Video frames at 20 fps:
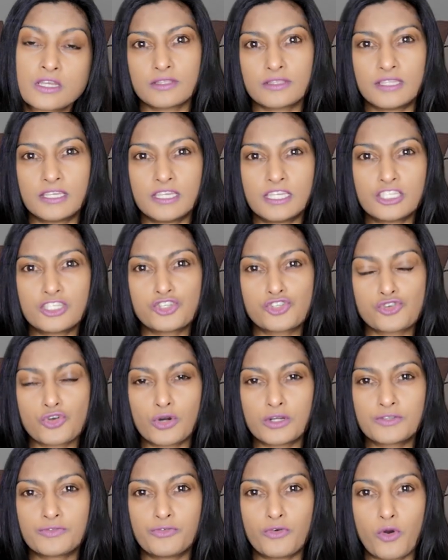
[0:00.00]
These
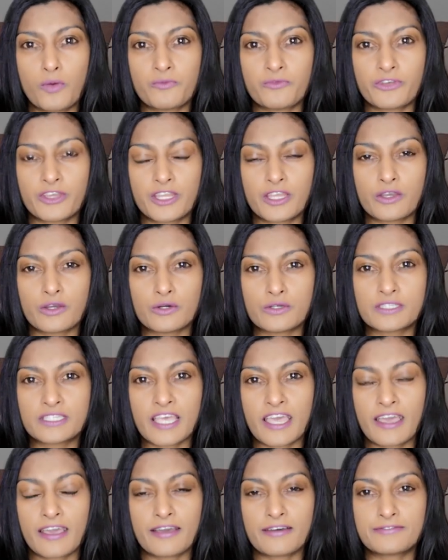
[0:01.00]
short form videos
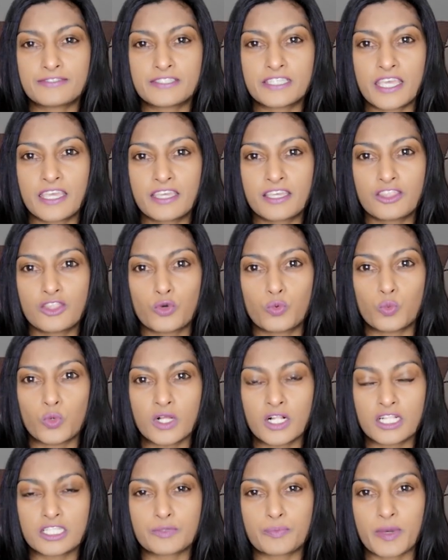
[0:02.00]
have taken the
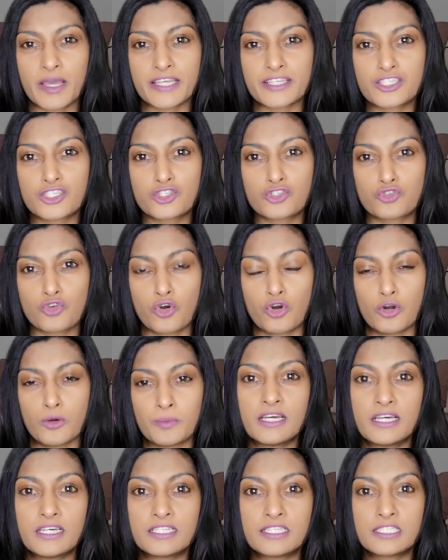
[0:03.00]
world by
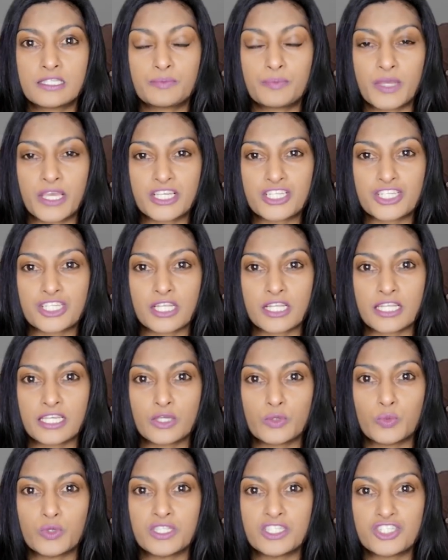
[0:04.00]
storm, especially
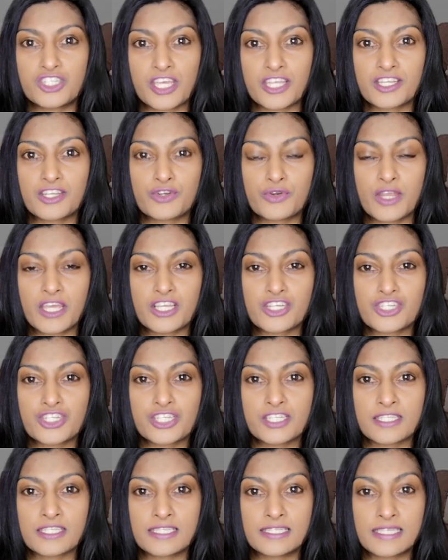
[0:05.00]
with
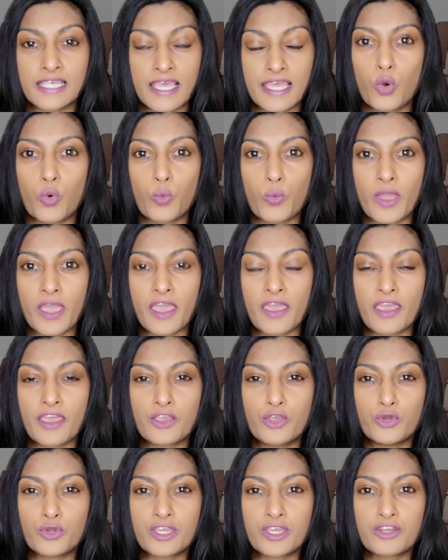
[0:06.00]
Generation Z, where
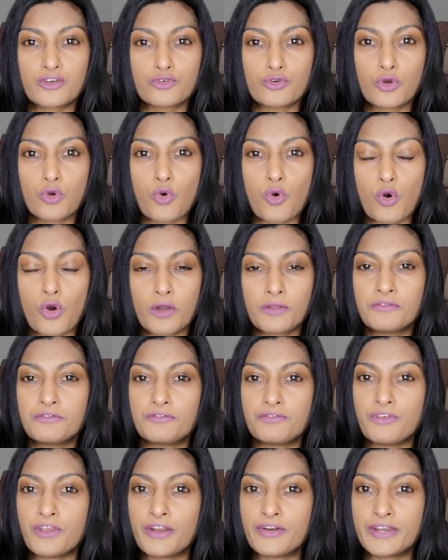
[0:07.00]
you can record
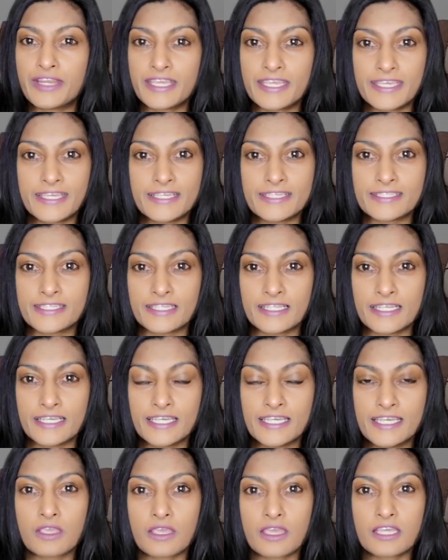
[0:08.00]
very
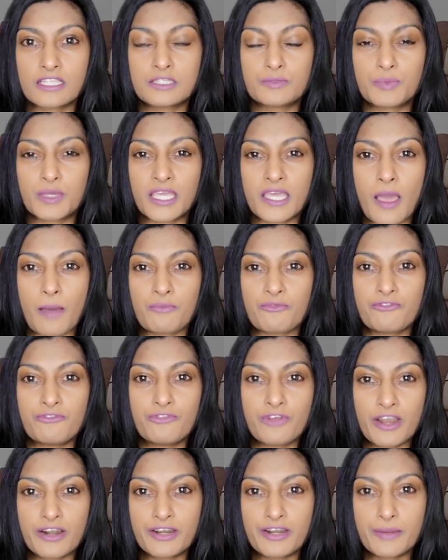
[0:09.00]
easily. It's become
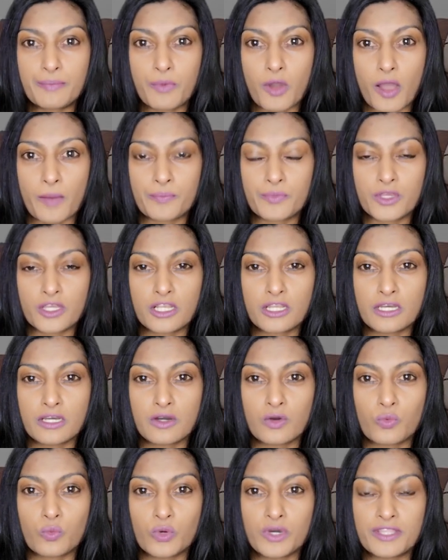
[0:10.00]
very popular
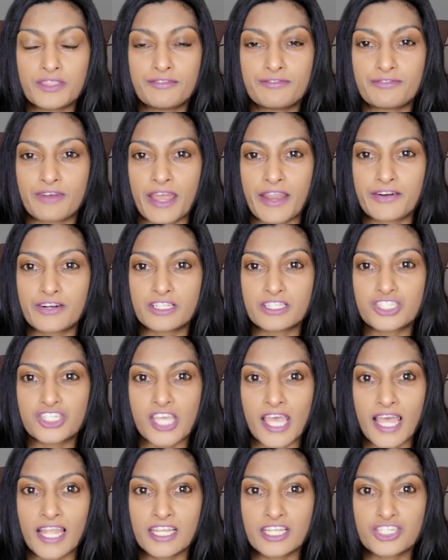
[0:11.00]
with viral
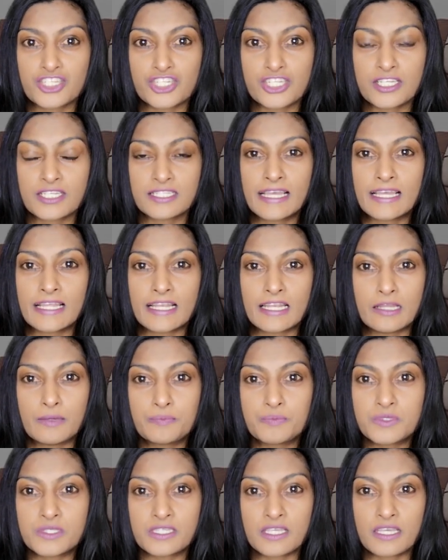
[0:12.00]
challenges, lip
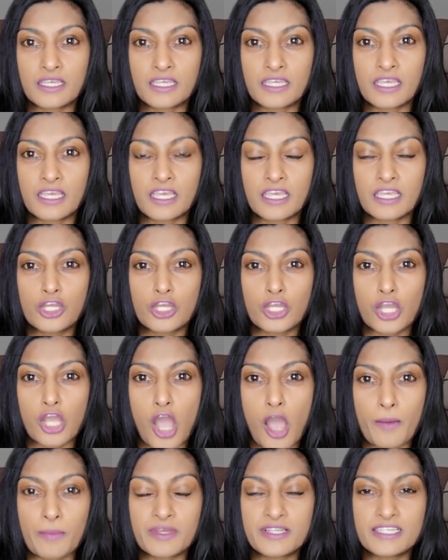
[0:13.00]
syncing,
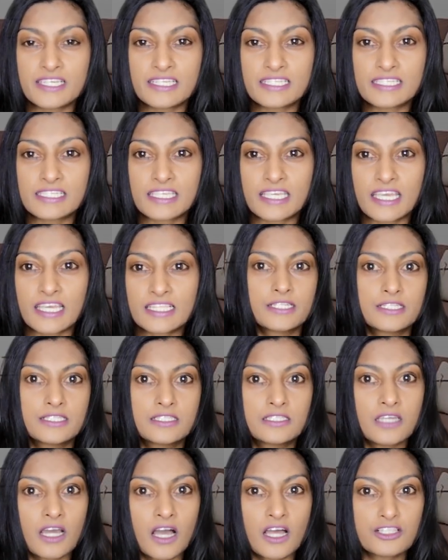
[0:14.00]
comedy skits,
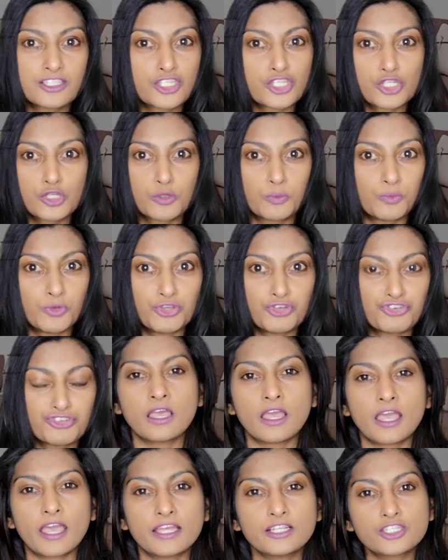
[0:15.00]
dance to
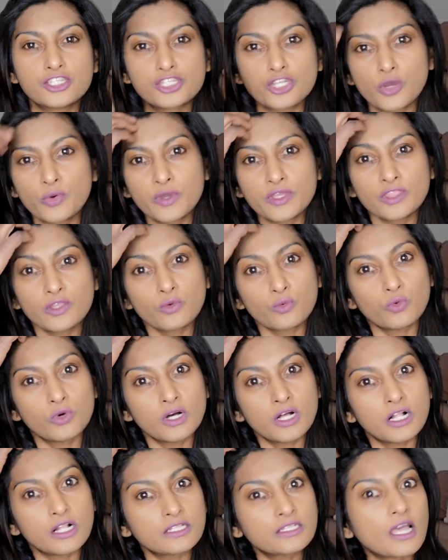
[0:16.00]
music, and showing the
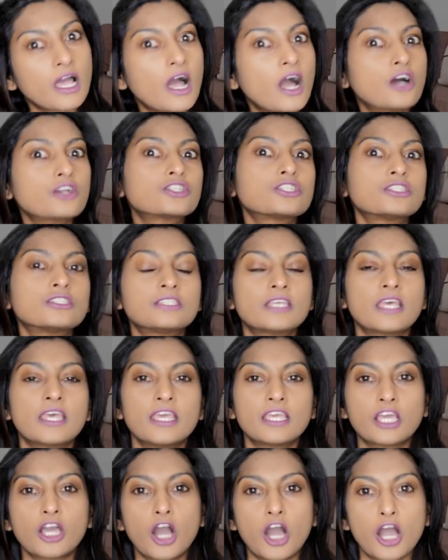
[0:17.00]
world how to
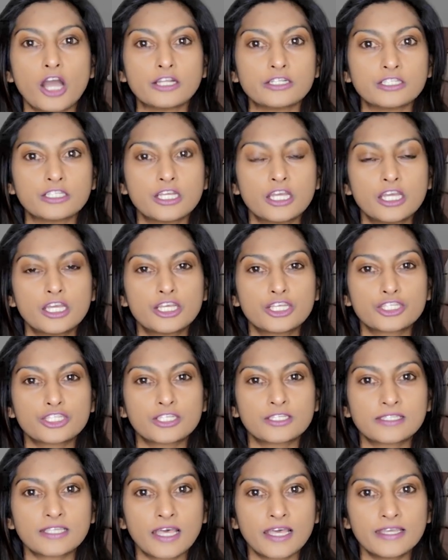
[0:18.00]
take on
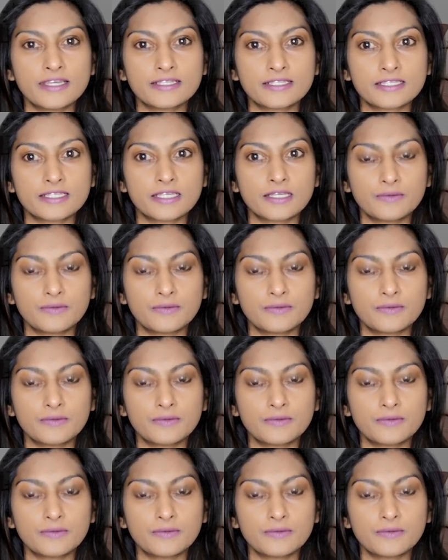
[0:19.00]
society.